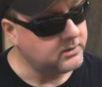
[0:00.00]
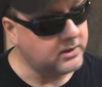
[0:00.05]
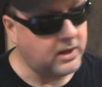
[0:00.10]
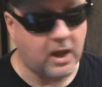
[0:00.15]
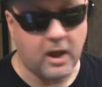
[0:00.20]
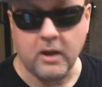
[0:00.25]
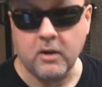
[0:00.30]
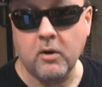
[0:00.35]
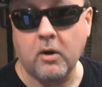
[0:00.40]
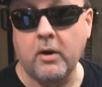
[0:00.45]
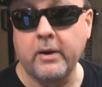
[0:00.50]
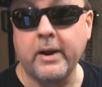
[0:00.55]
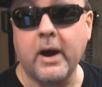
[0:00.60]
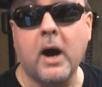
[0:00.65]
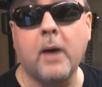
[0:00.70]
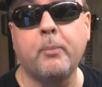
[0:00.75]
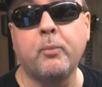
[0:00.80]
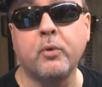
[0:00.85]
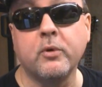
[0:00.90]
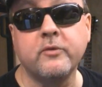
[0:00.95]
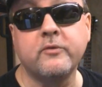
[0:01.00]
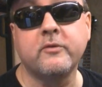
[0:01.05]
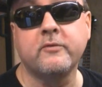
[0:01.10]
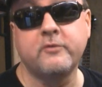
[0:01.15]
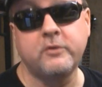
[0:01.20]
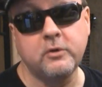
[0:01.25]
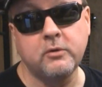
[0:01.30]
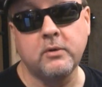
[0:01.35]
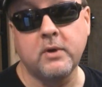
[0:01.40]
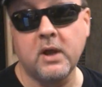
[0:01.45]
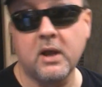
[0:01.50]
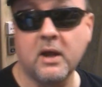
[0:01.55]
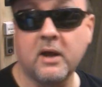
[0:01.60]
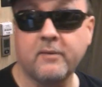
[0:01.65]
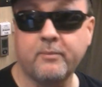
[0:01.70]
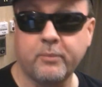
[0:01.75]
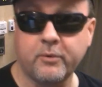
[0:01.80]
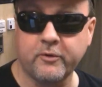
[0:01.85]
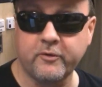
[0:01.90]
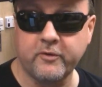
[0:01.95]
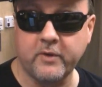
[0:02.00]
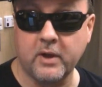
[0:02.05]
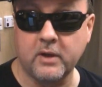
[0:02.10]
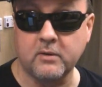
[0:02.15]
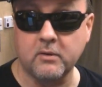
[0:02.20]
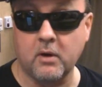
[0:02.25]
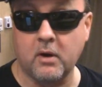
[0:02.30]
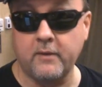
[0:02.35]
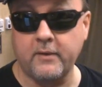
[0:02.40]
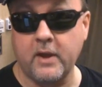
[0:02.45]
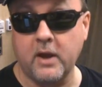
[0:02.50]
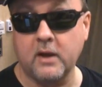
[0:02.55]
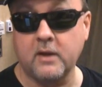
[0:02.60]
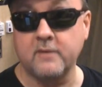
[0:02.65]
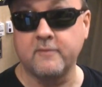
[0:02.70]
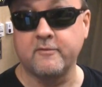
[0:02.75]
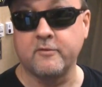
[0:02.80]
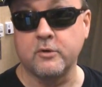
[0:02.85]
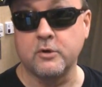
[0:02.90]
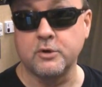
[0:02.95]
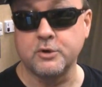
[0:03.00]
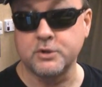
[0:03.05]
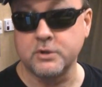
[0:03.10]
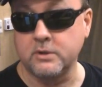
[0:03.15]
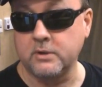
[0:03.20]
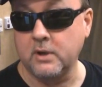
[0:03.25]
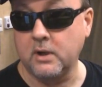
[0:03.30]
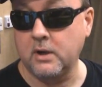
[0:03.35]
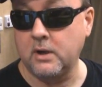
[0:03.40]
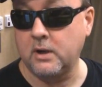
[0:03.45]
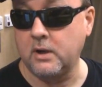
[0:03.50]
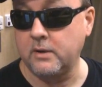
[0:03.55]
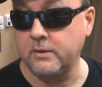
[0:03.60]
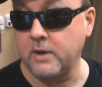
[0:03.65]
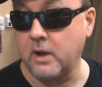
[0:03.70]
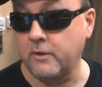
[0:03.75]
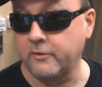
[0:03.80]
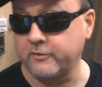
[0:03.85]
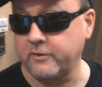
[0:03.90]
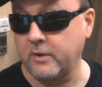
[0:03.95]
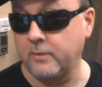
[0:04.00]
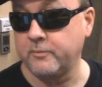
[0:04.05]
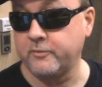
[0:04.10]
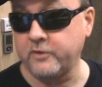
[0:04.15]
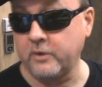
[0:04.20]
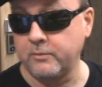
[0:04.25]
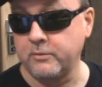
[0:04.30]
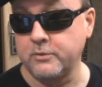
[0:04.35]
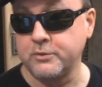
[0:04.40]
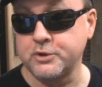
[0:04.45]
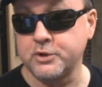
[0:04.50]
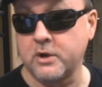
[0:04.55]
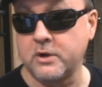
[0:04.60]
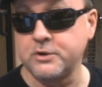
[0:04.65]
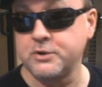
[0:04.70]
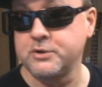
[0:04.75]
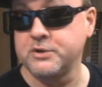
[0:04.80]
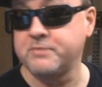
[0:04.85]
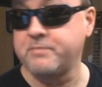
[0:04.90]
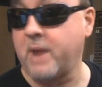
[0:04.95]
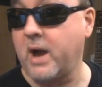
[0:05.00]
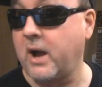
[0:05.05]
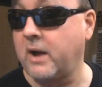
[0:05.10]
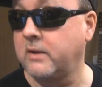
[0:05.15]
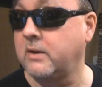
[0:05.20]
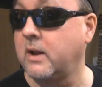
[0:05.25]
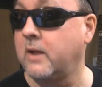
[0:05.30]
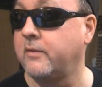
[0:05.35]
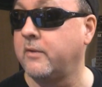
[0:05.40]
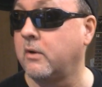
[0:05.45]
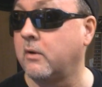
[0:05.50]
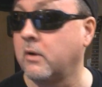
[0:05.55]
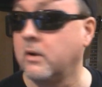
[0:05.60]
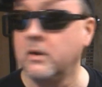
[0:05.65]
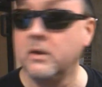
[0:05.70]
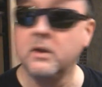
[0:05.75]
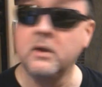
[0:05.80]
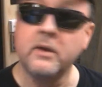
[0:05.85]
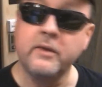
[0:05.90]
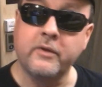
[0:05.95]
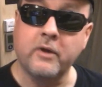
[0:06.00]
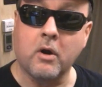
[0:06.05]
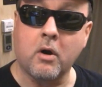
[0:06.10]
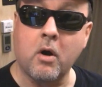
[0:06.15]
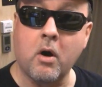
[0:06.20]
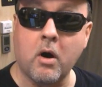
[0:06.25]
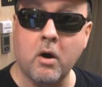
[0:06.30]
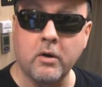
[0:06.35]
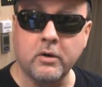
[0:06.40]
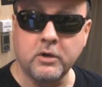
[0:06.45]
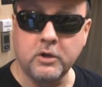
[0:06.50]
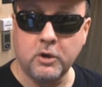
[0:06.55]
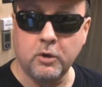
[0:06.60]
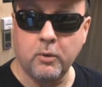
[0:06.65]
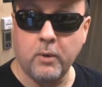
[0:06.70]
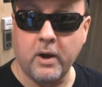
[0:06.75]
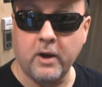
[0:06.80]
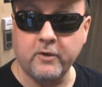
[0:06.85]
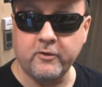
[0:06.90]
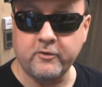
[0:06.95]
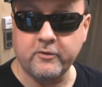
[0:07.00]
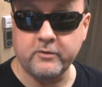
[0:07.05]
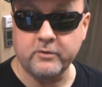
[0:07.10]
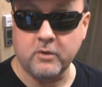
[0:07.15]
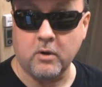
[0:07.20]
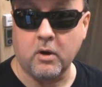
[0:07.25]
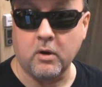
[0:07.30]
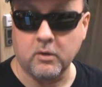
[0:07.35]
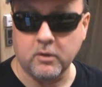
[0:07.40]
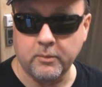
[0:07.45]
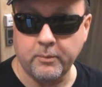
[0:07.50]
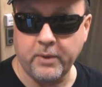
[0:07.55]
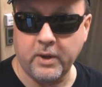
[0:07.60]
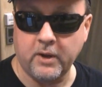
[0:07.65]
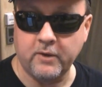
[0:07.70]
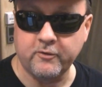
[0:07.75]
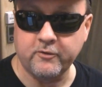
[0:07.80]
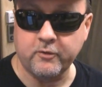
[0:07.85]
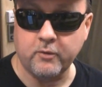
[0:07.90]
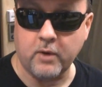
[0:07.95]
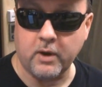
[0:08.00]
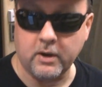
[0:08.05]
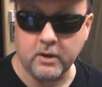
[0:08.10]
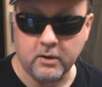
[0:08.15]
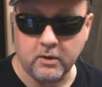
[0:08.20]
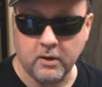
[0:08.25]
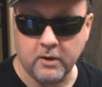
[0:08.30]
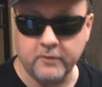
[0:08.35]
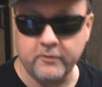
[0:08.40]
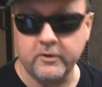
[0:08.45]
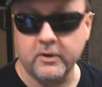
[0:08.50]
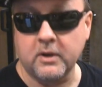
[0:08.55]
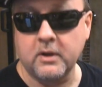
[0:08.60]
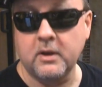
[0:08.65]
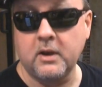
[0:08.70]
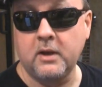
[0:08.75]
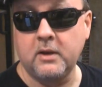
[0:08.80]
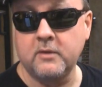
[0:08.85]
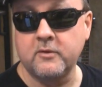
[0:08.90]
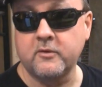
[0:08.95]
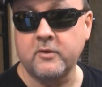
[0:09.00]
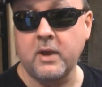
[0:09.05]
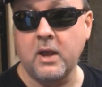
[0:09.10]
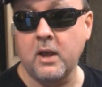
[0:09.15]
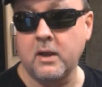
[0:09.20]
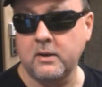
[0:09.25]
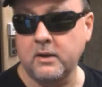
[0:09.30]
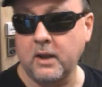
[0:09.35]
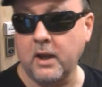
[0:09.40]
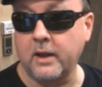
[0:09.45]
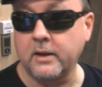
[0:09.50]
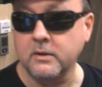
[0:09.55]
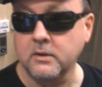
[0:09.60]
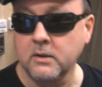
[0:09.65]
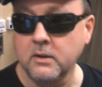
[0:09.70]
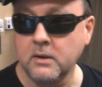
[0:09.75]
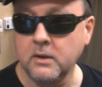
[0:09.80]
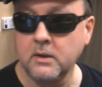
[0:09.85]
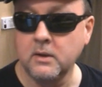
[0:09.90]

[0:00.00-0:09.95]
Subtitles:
tack on upwards of 2.5% on that conversion. Now, some don't charge you as bad, and there are U.S. dollar-based credit cards that Canadians can get,